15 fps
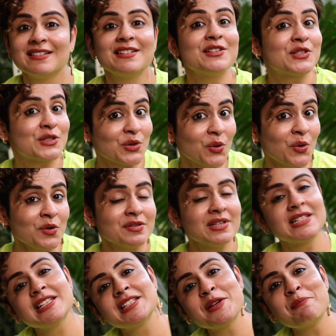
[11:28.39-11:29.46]
So
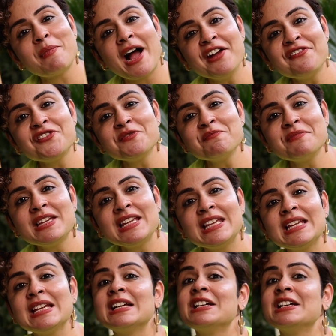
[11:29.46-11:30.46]
this is a bye from me